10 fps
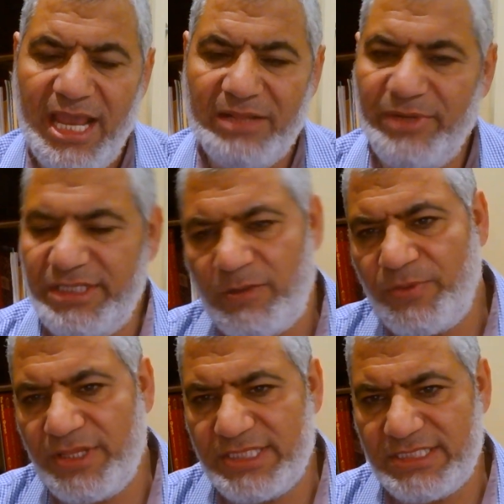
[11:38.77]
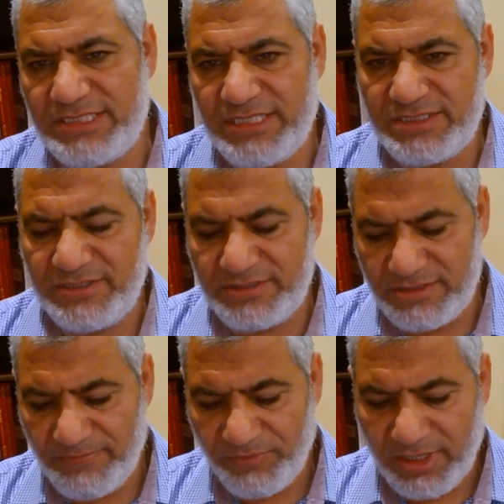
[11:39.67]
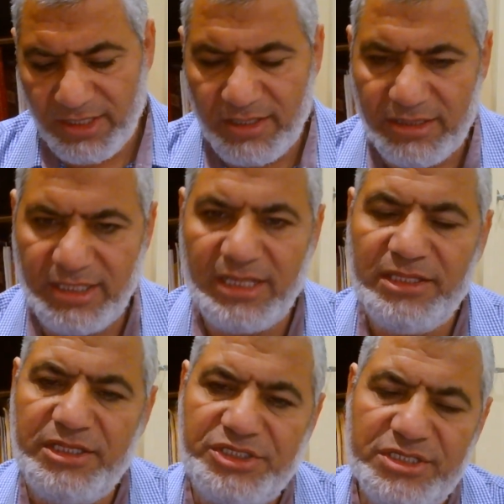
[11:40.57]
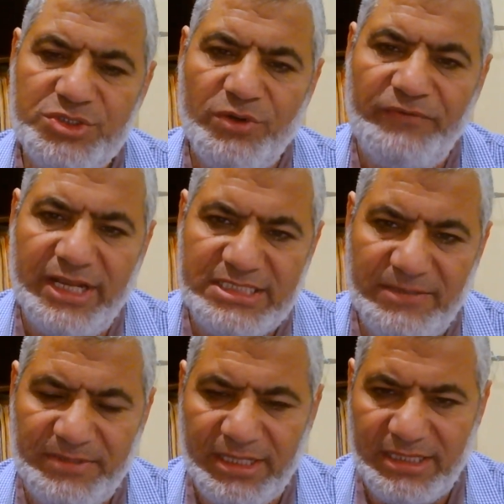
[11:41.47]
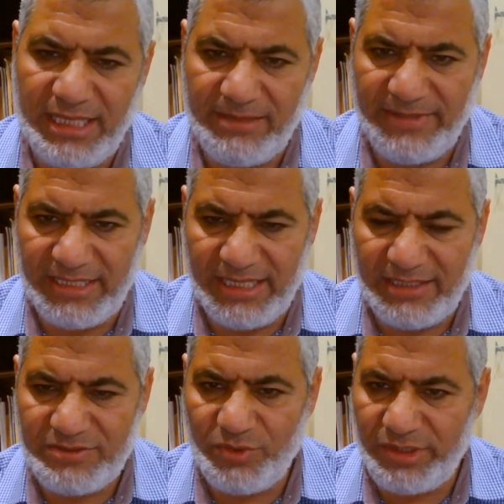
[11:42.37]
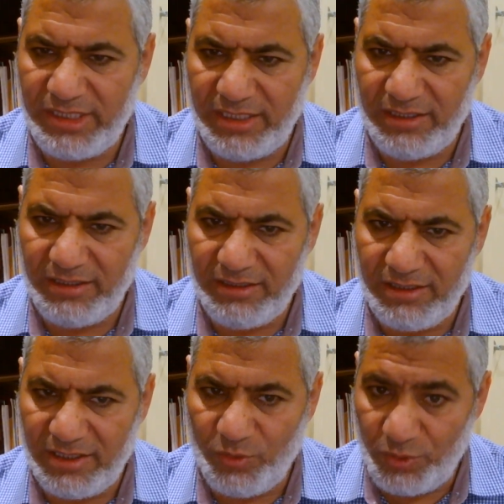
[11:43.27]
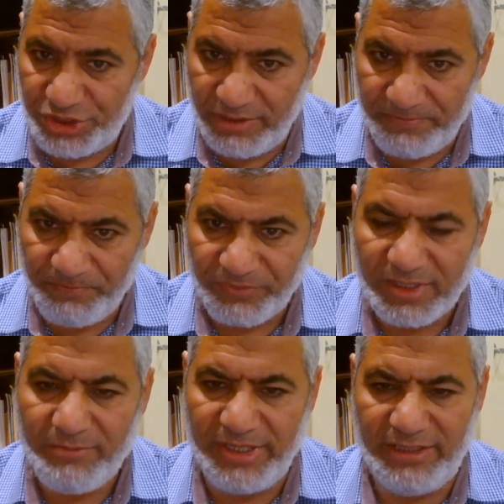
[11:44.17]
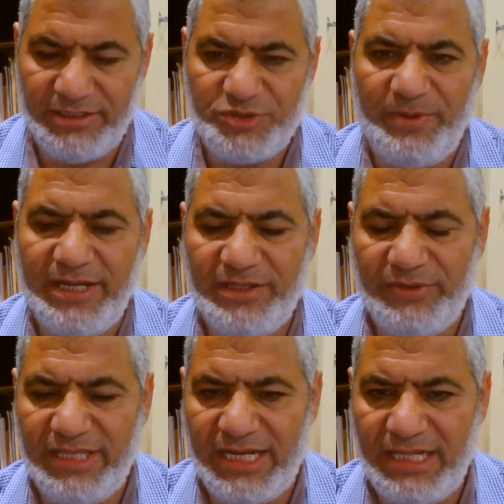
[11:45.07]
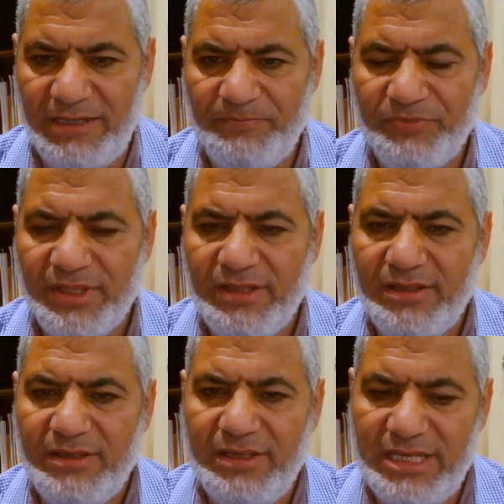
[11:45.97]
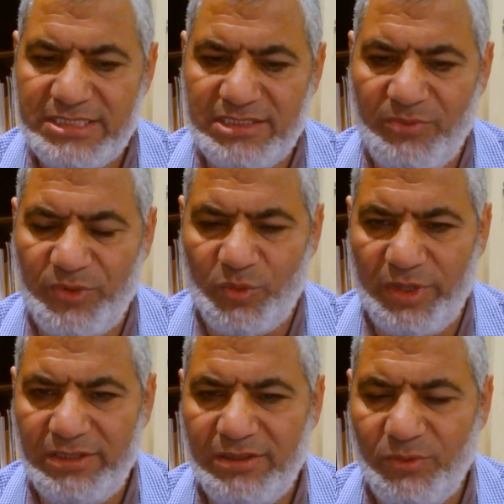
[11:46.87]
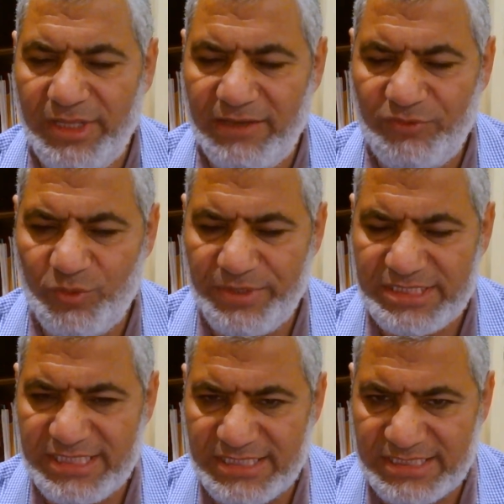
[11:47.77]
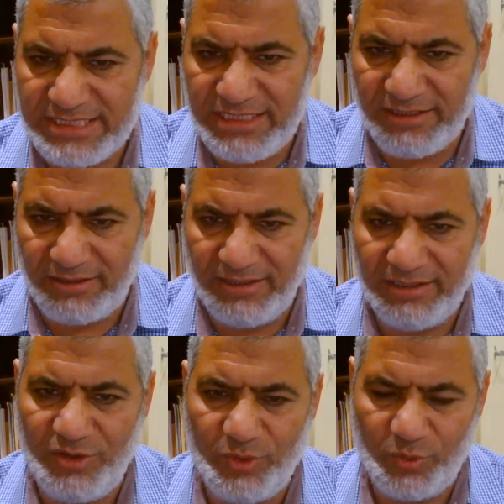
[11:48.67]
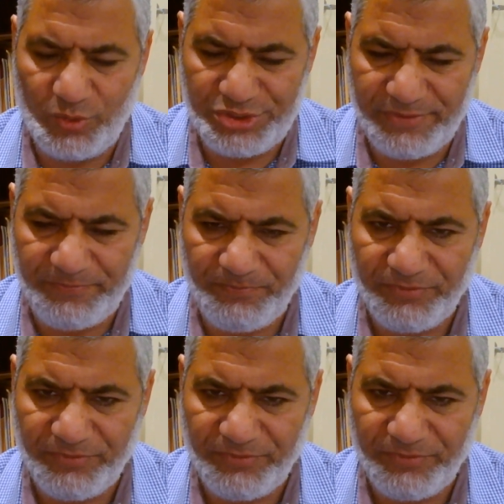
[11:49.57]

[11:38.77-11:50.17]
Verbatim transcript: And my dear brothers and sisters, the conditions of accepting the ibadat or the uh, worship by Allah subhanahu wa ta'ala is number one, we have to be sincere in our worship.